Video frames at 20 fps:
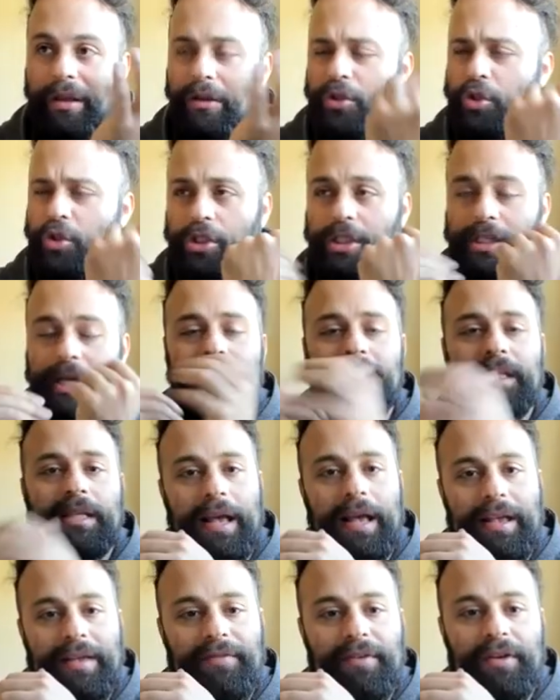just
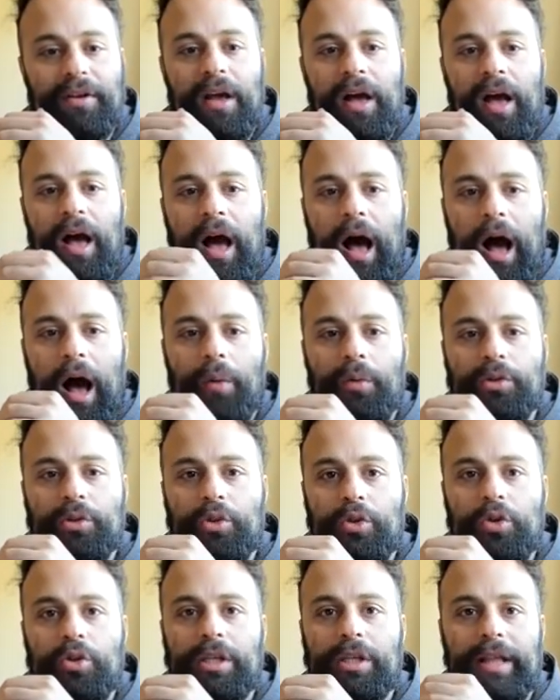yesterday even, I
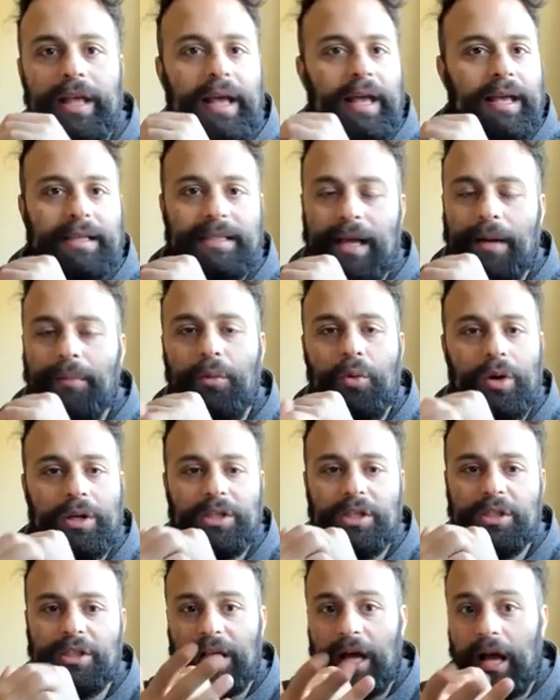was using the exam
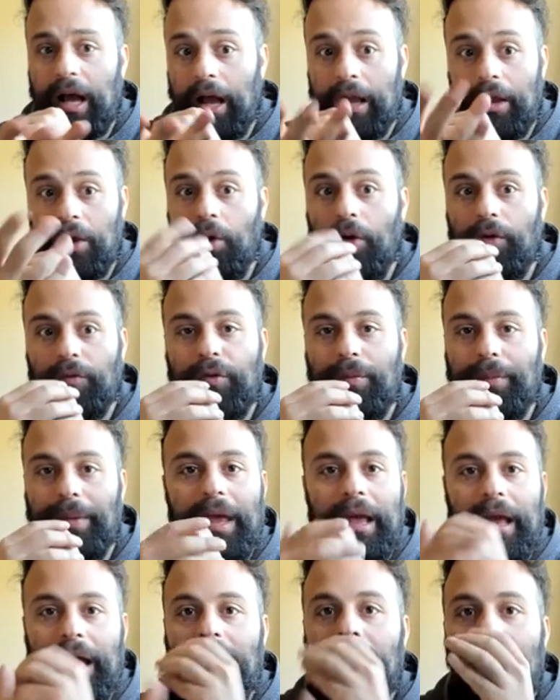questions that I got from
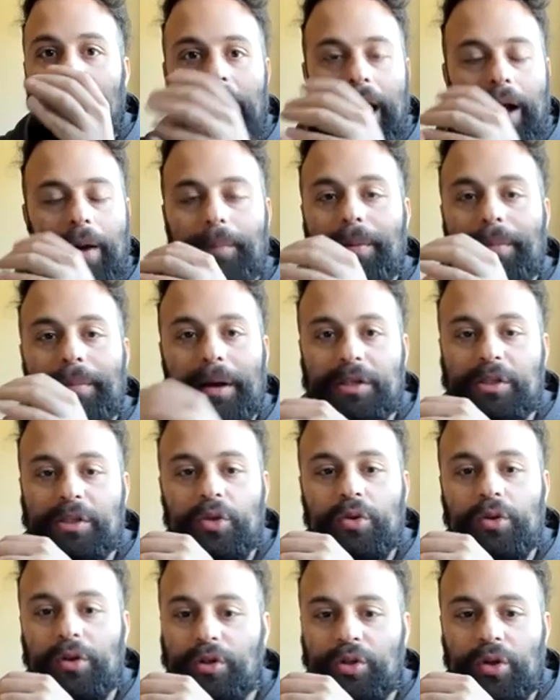here helping my
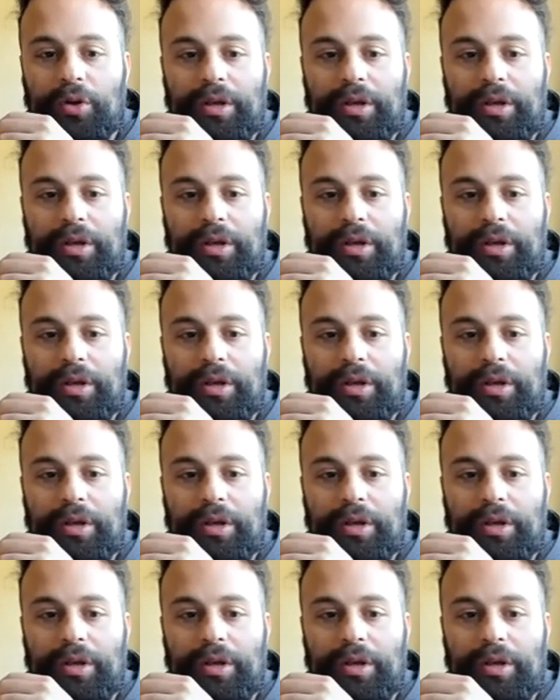students.